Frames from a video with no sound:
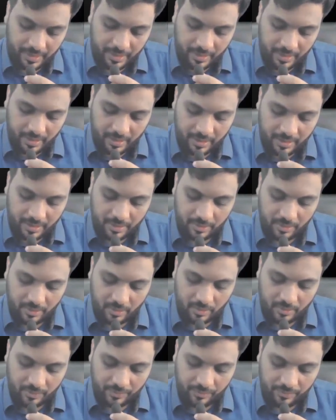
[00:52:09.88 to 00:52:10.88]

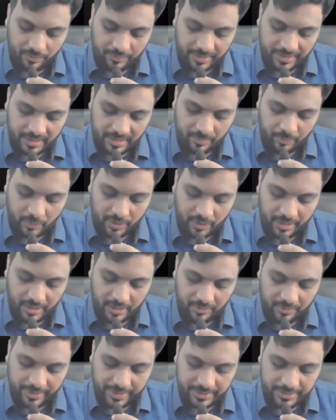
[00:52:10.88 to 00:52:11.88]
whether
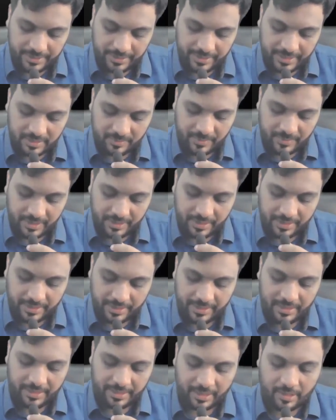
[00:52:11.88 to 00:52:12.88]
product wise it has been
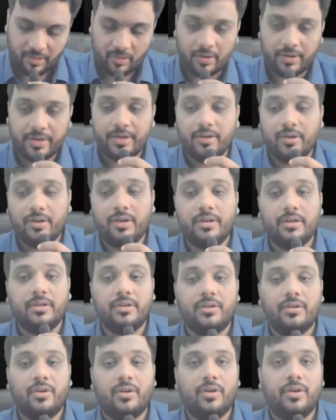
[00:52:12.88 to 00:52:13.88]
correctly recorded or
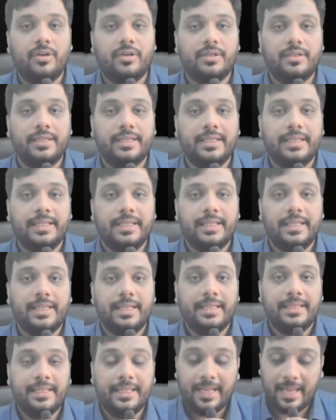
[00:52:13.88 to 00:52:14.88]
not.
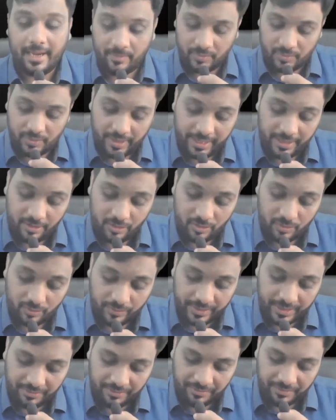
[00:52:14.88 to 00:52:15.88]
Then I'm trying to
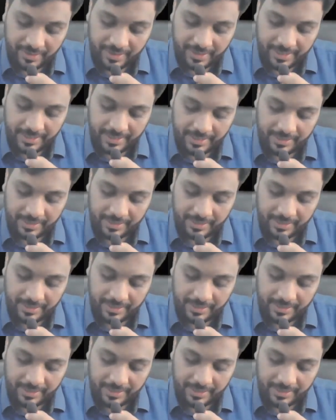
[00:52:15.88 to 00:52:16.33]
verify